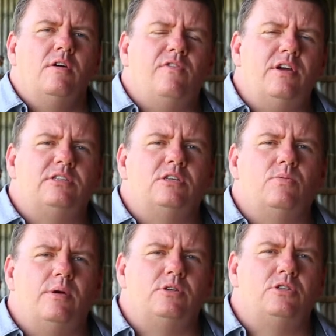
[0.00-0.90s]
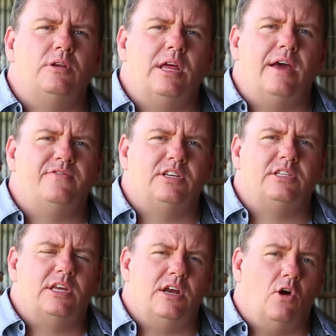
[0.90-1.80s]
For instance, we were shooting
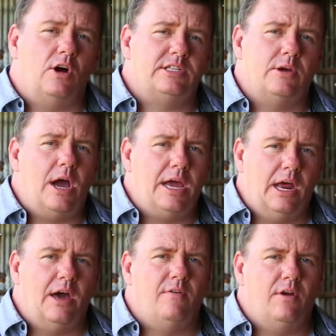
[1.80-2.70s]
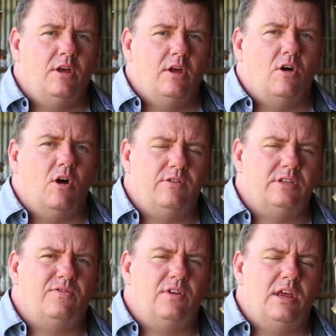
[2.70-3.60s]
f16 at ISO 800 on
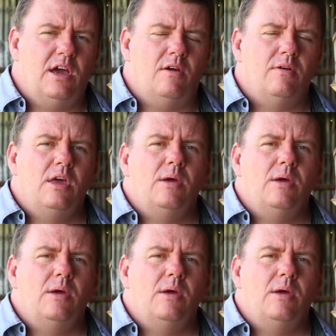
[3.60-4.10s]
this video.